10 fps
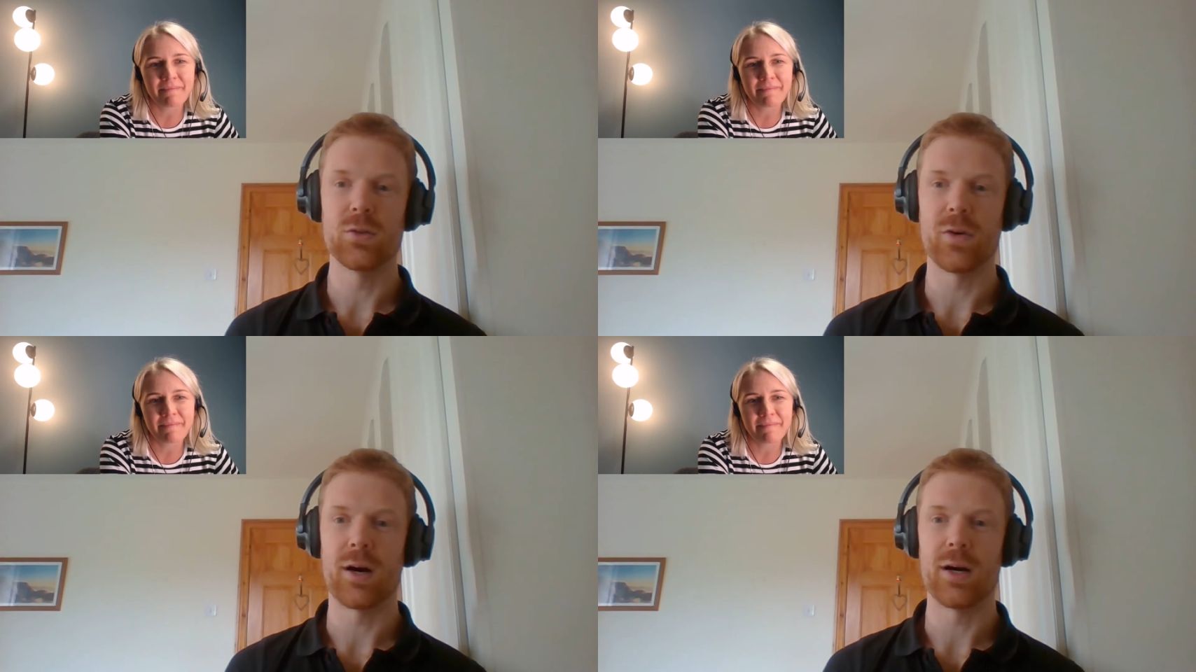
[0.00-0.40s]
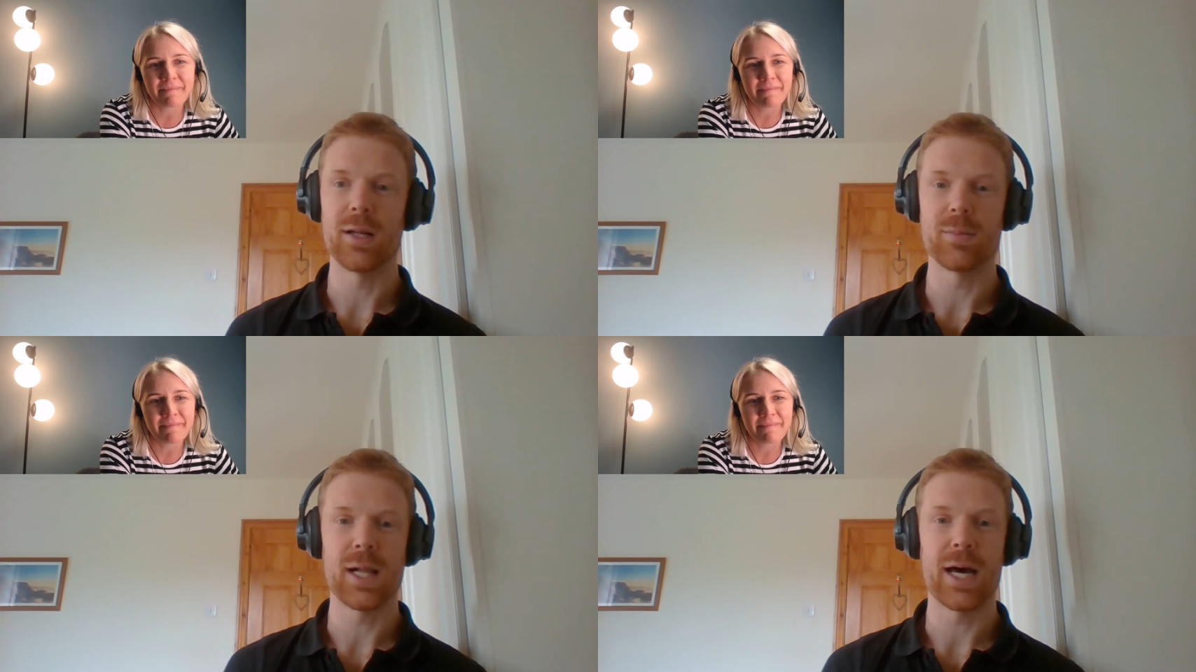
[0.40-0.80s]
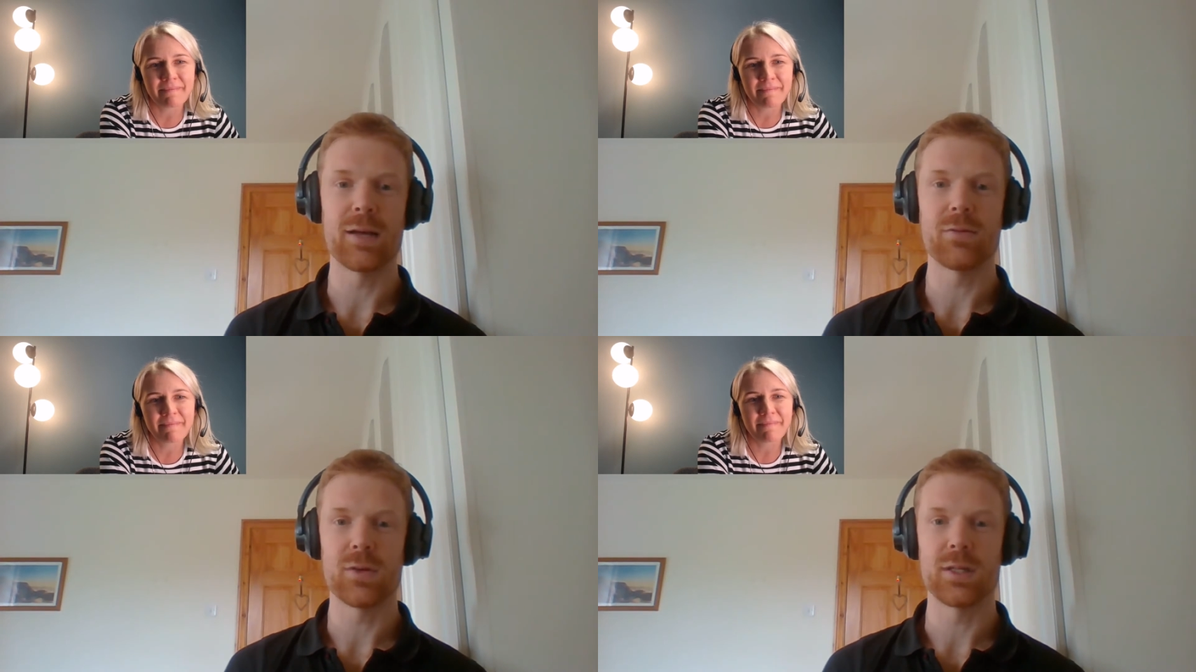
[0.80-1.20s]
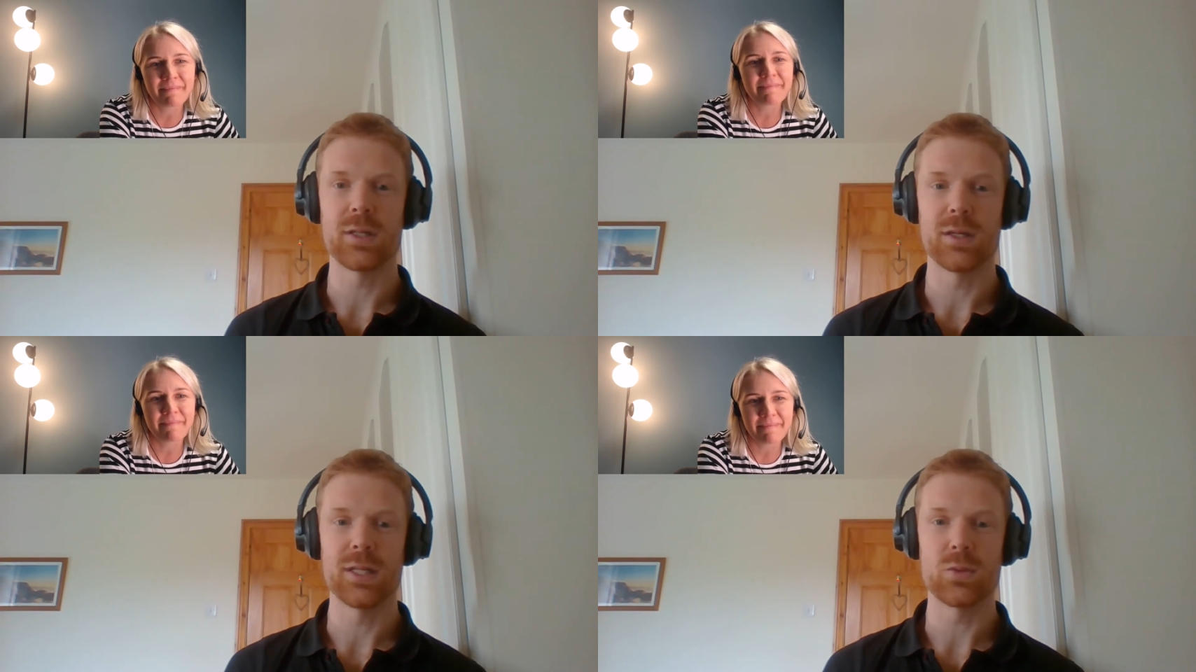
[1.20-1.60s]
Speaker 1: so far, and I'm glad I've gone
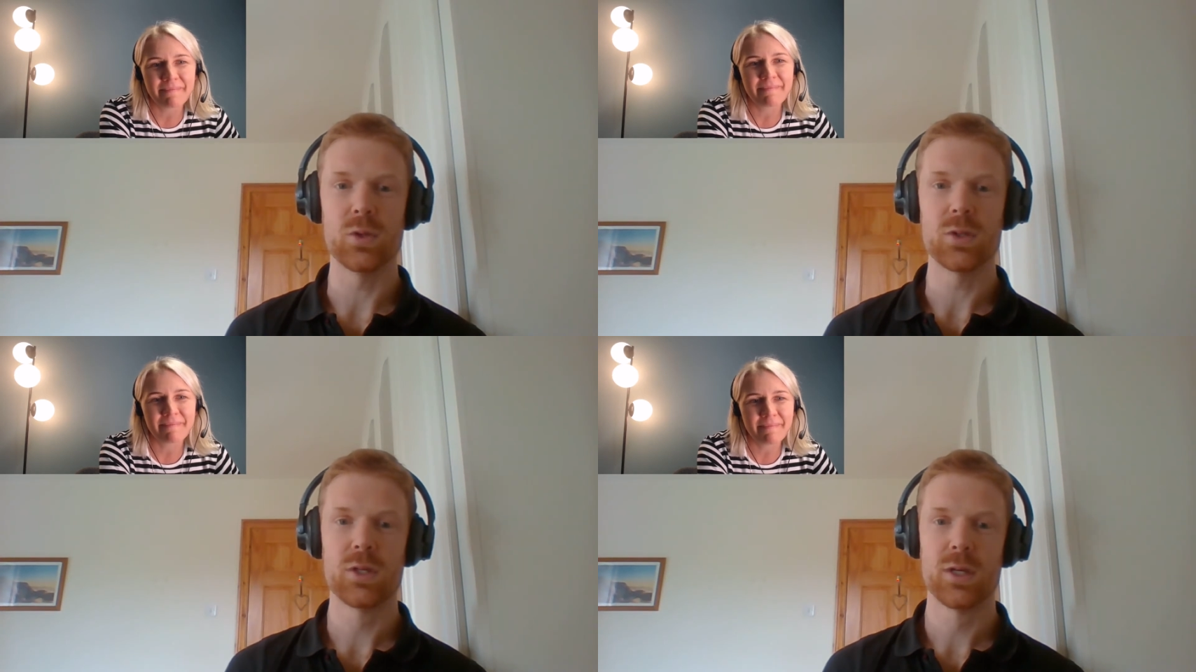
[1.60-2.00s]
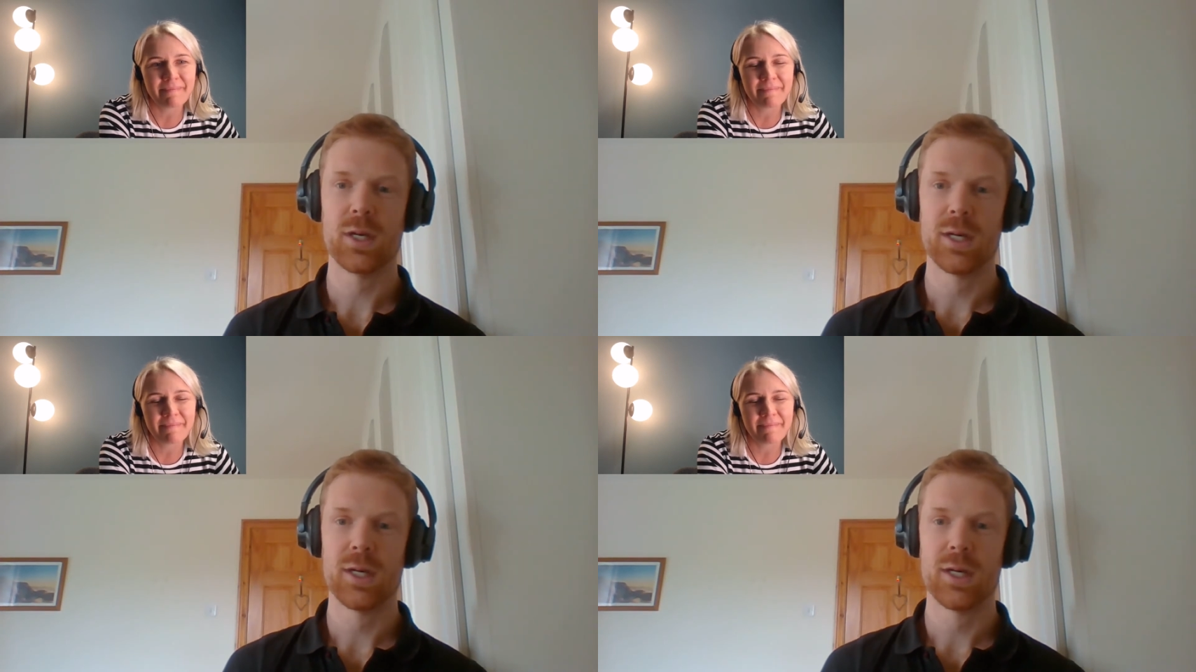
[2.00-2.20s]
down this route.